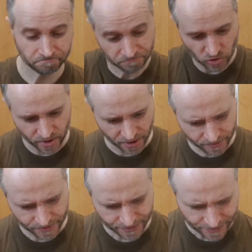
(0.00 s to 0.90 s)

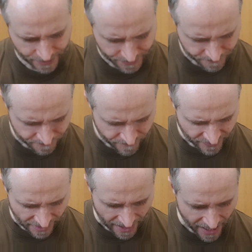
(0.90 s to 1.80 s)
okay.
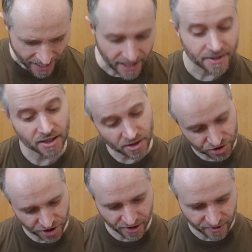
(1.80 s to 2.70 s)
And the
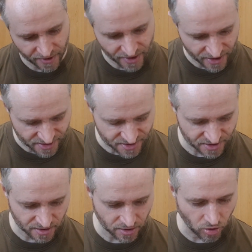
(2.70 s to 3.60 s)
sheath is
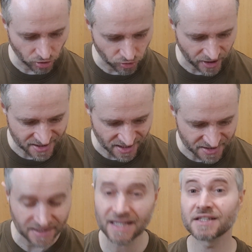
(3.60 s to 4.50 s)
Cordura, as I
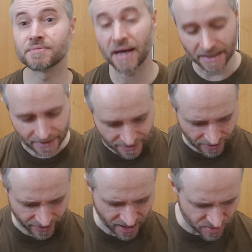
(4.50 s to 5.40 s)
said. It's made in
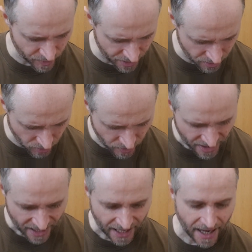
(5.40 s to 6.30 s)
Italy, as we know,
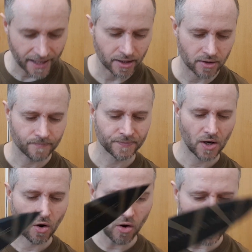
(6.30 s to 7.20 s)
and
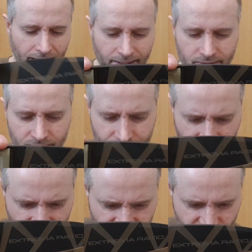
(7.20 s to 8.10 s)
whole length
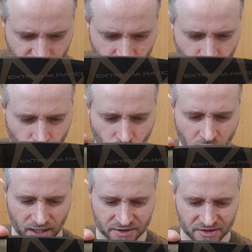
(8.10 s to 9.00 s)
is
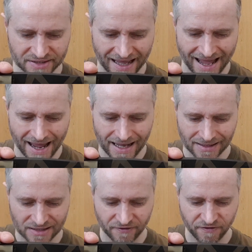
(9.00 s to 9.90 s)

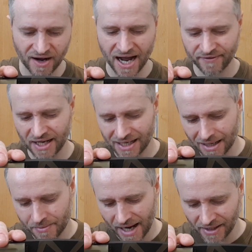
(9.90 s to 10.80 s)
285, they
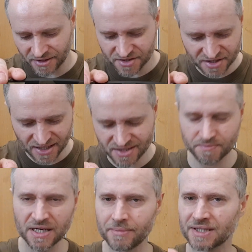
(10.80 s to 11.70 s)
claim 86
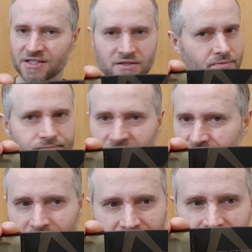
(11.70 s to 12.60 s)
millimeters,
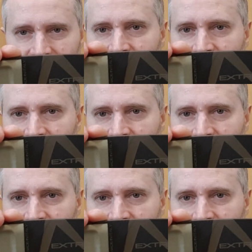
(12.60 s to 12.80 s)
doesn't matter.